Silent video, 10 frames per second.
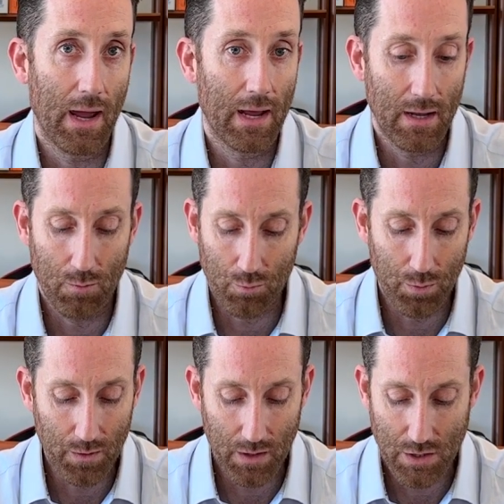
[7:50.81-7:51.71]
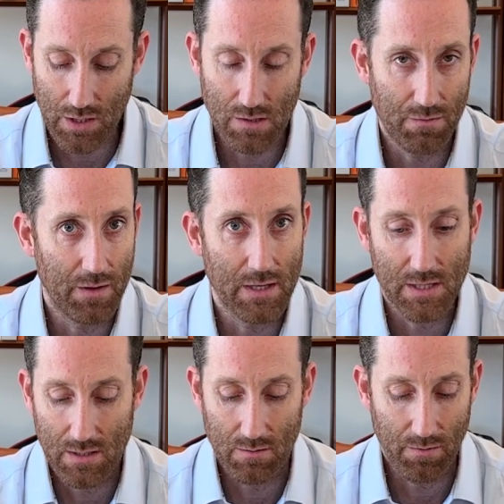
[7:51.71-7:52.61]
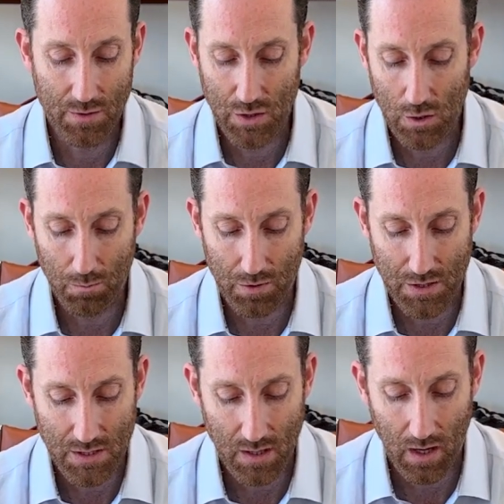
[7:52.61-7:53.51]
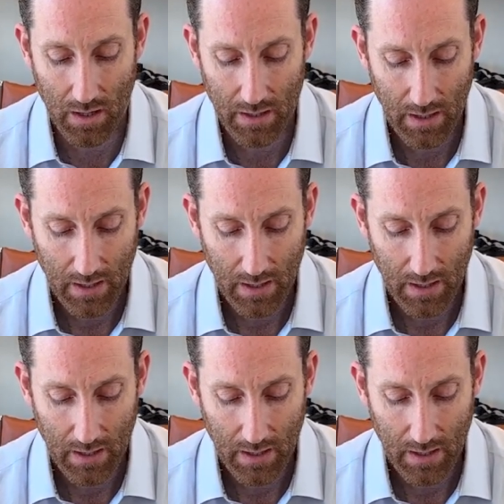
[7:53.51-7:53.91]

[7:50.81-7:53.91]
and it really just fits super snug